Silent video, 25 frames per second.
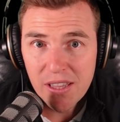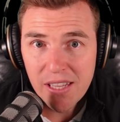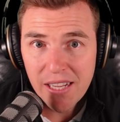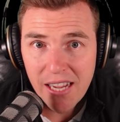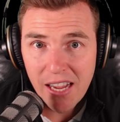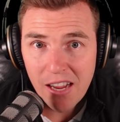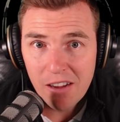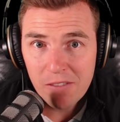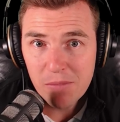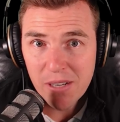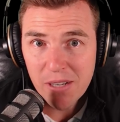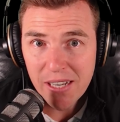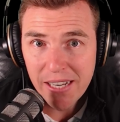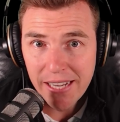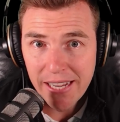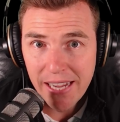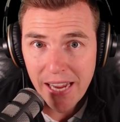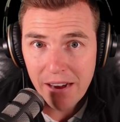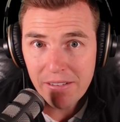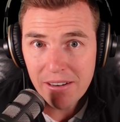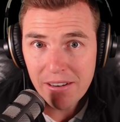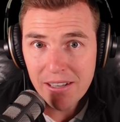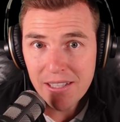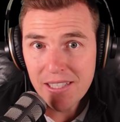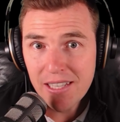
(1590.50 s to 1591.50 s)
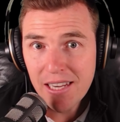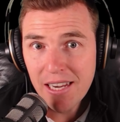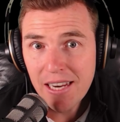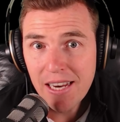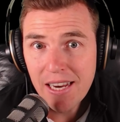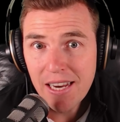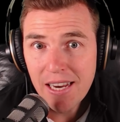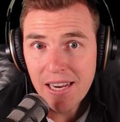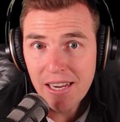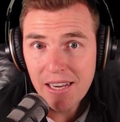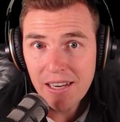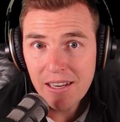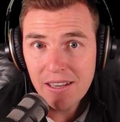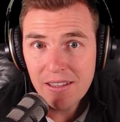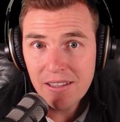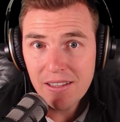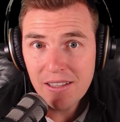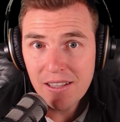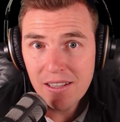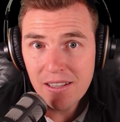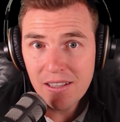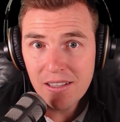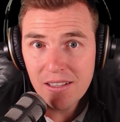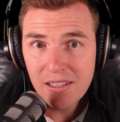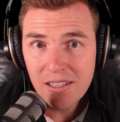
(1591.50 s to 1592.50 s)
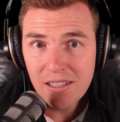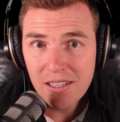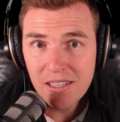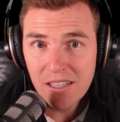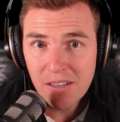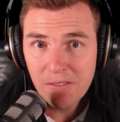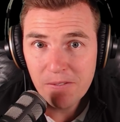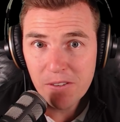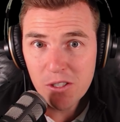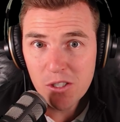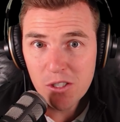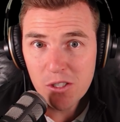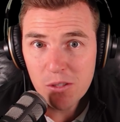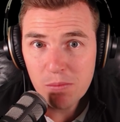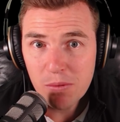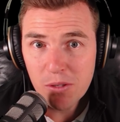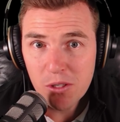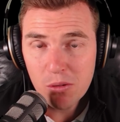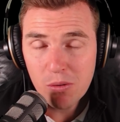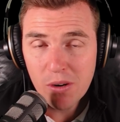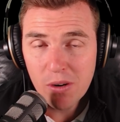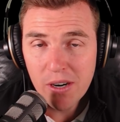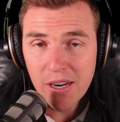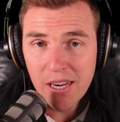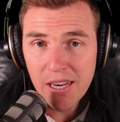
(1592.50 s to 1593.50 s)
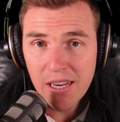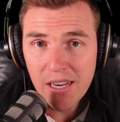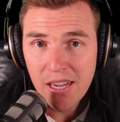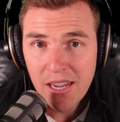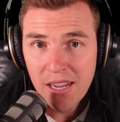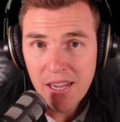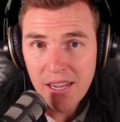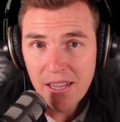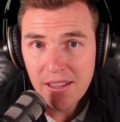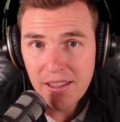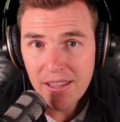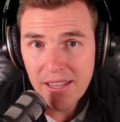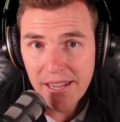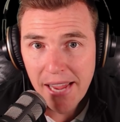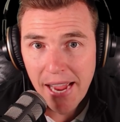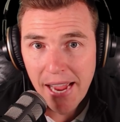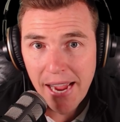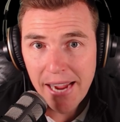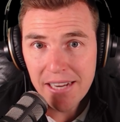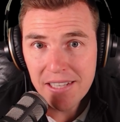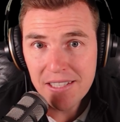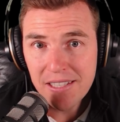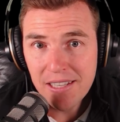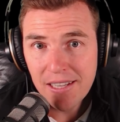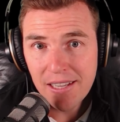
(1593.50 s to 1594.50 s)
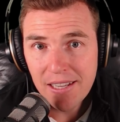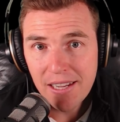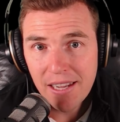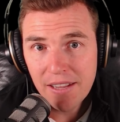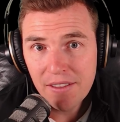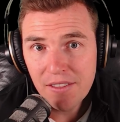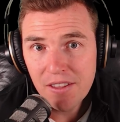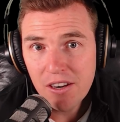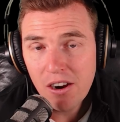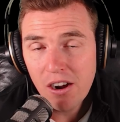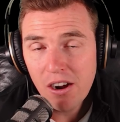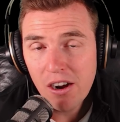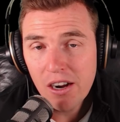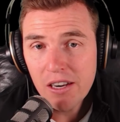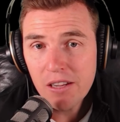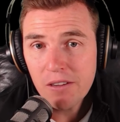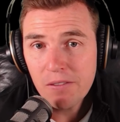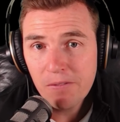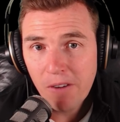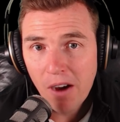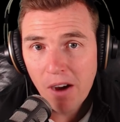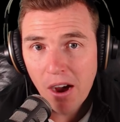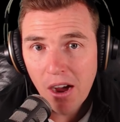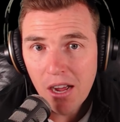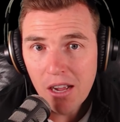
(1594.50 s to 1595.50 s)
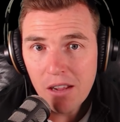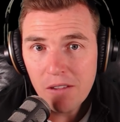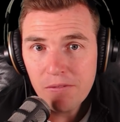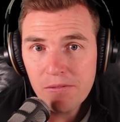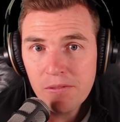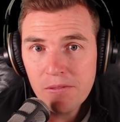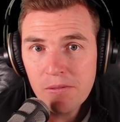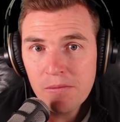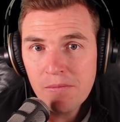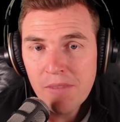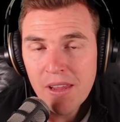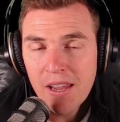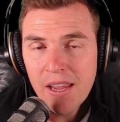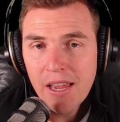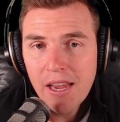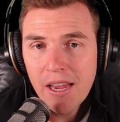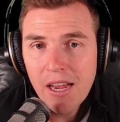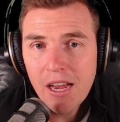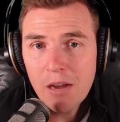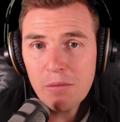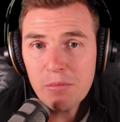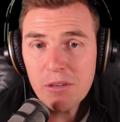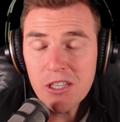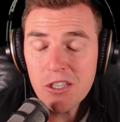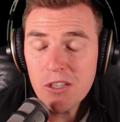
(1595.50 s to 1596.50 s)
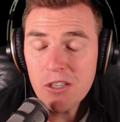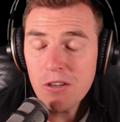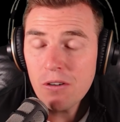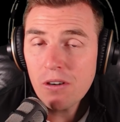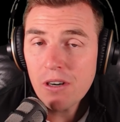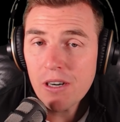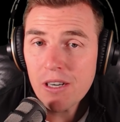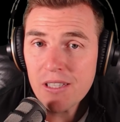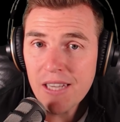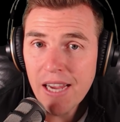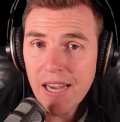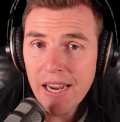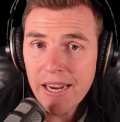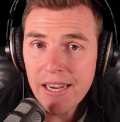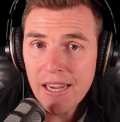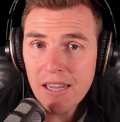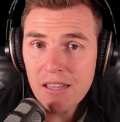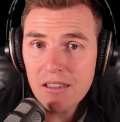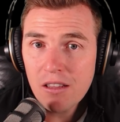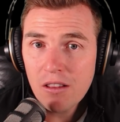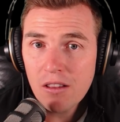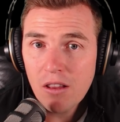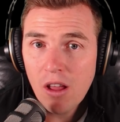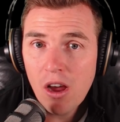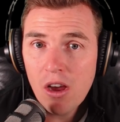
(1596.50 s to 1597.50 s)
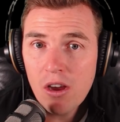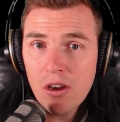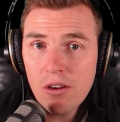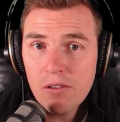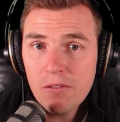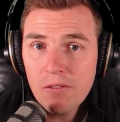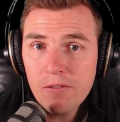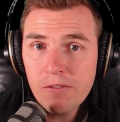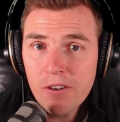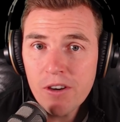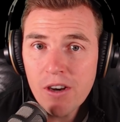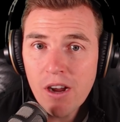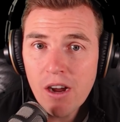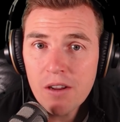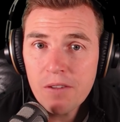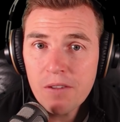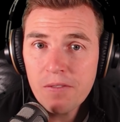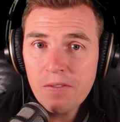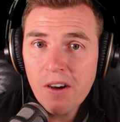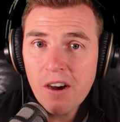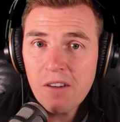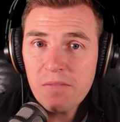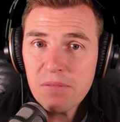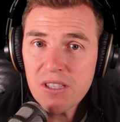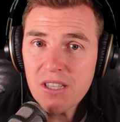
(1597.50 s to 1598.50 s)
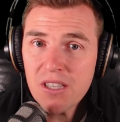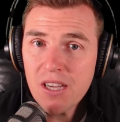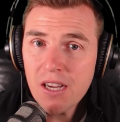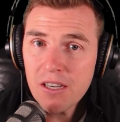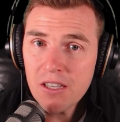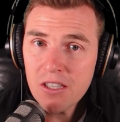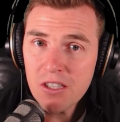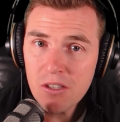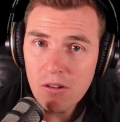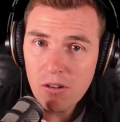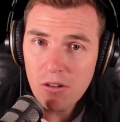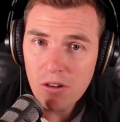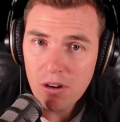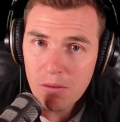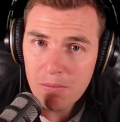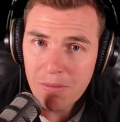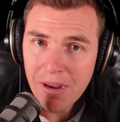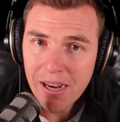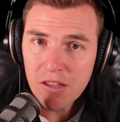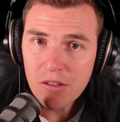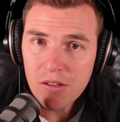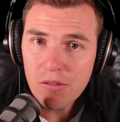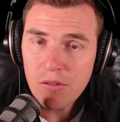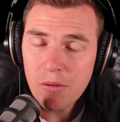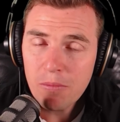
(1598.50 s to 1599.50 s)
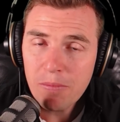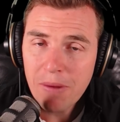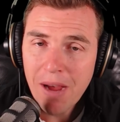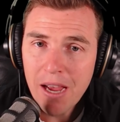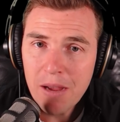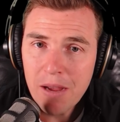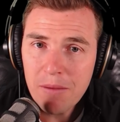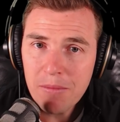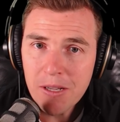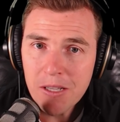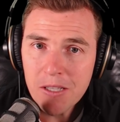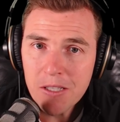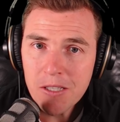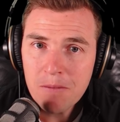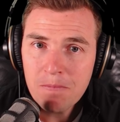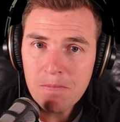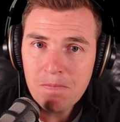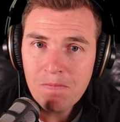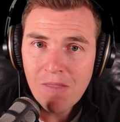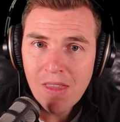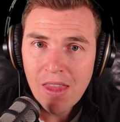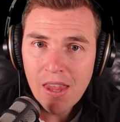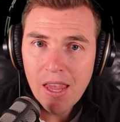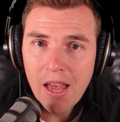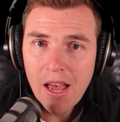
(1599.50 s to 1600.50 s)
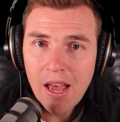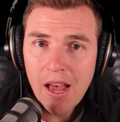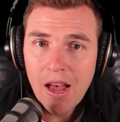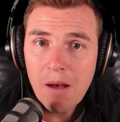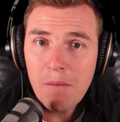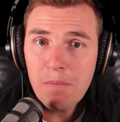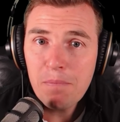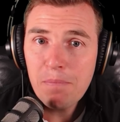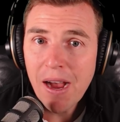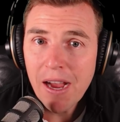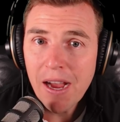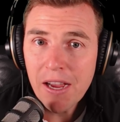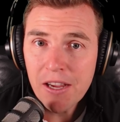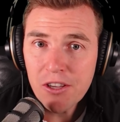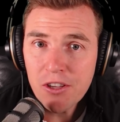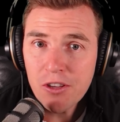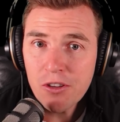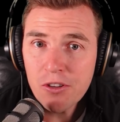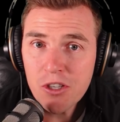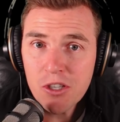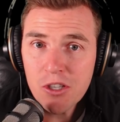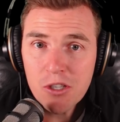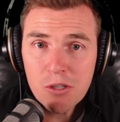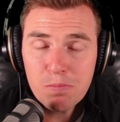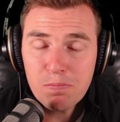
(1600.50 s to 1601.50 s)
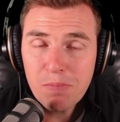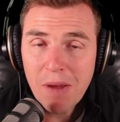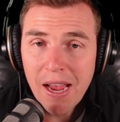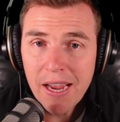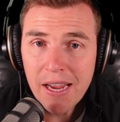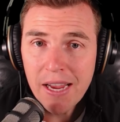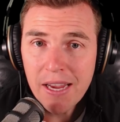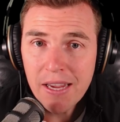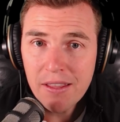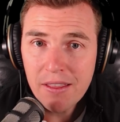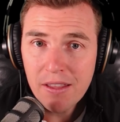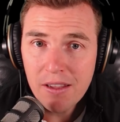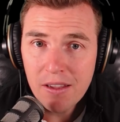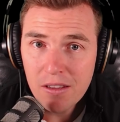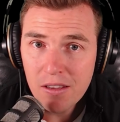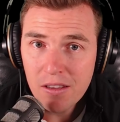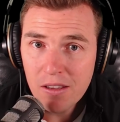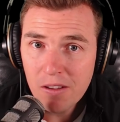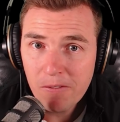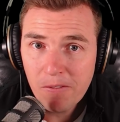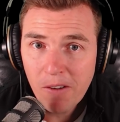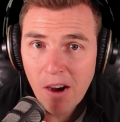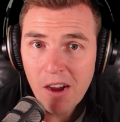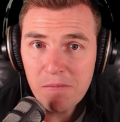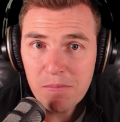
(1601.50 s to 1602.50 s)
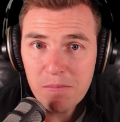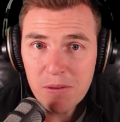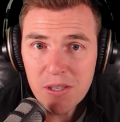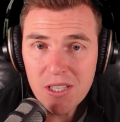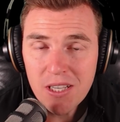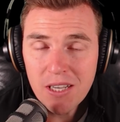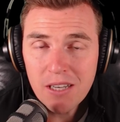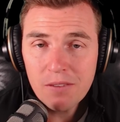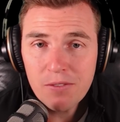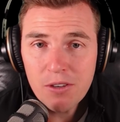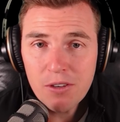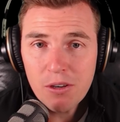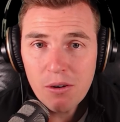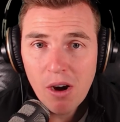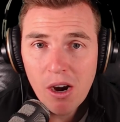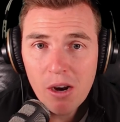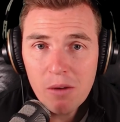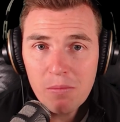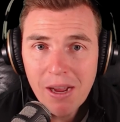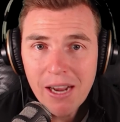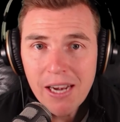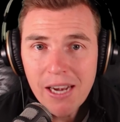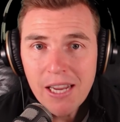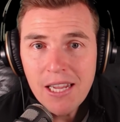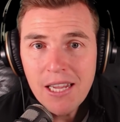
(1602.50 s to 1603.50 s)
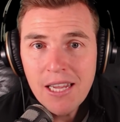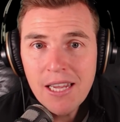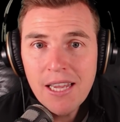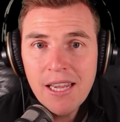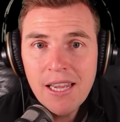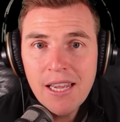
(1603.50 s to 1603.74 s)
the government guaranteeing the, the difference between the 80 and the 95. Uh, but you still got to take out the loan for 95%. You still got to make the repayments, um, but you just pay the, the 5% of your own money